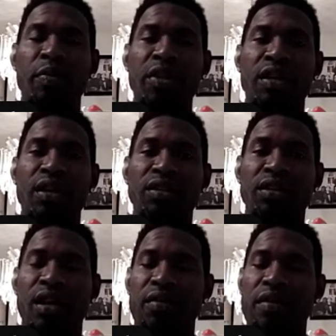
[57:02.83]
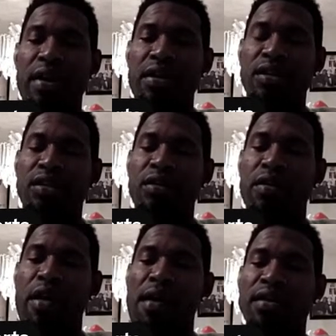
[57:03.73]
Drop it in the chat right there,
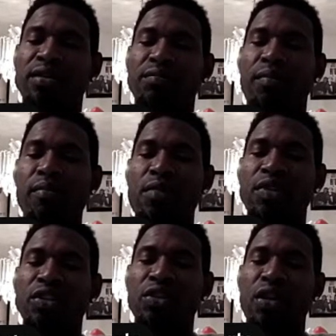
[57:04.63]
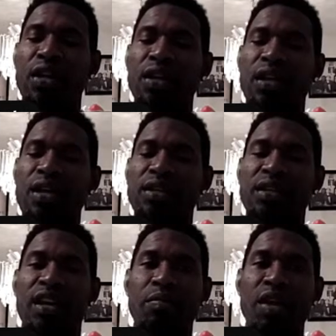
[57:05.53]
sir, so that the
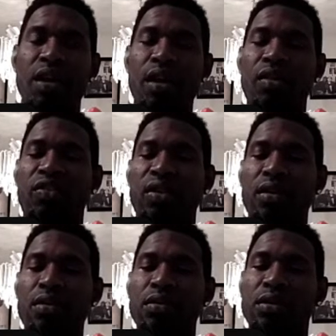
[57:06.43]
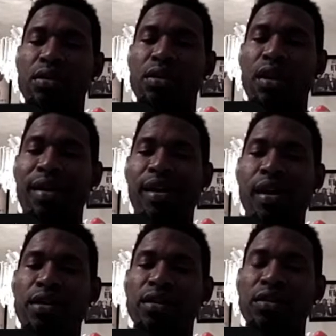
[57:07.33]
guests can be introduced
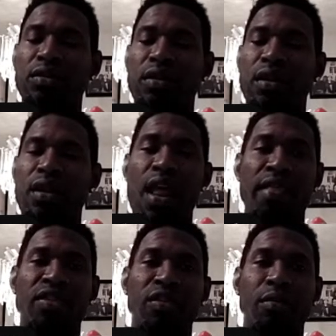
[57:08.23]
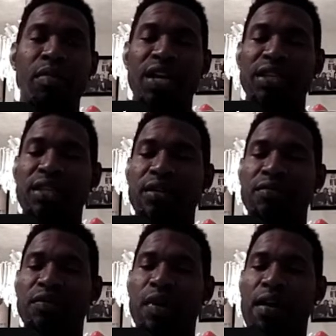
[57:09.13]
to the to the
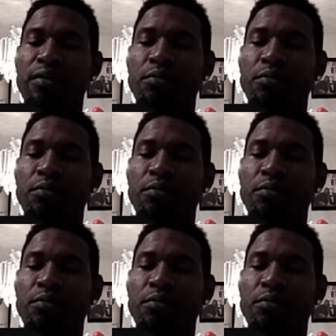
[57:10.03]
massive.